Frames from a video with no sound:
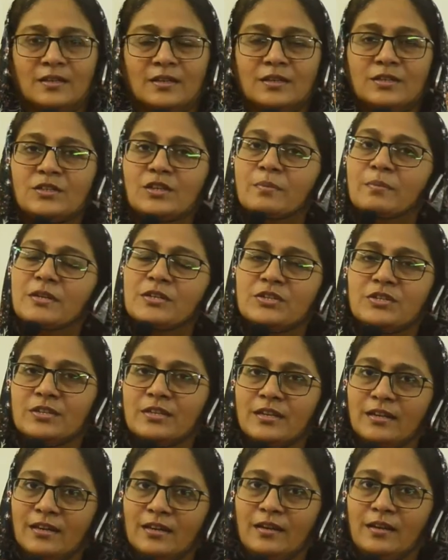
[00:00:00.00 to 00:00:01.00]

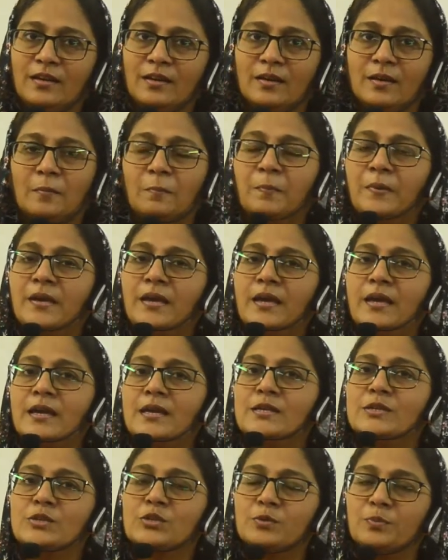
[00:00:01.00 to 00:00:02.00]
Geometrically, PA
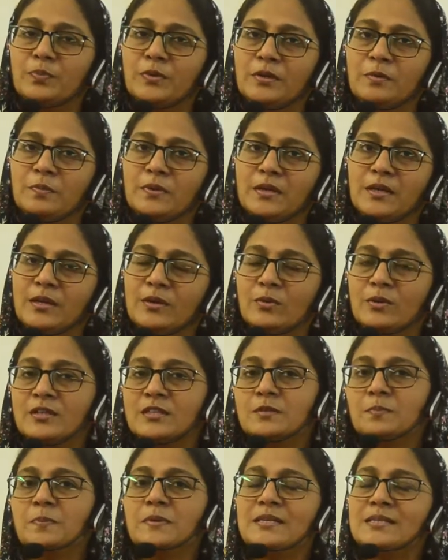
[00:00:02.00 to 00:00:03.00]
into PB
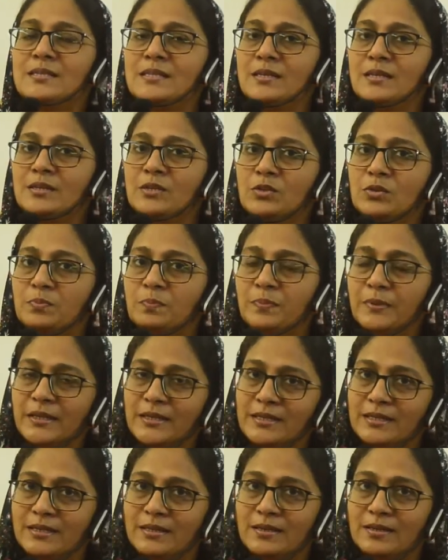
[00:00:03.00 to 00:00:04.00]
equals PC into
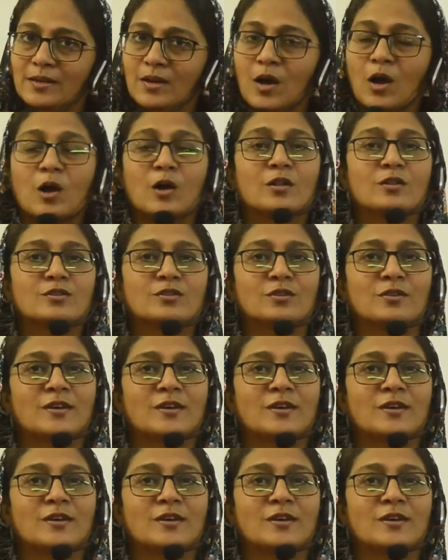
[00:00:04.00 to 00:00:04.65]
PD also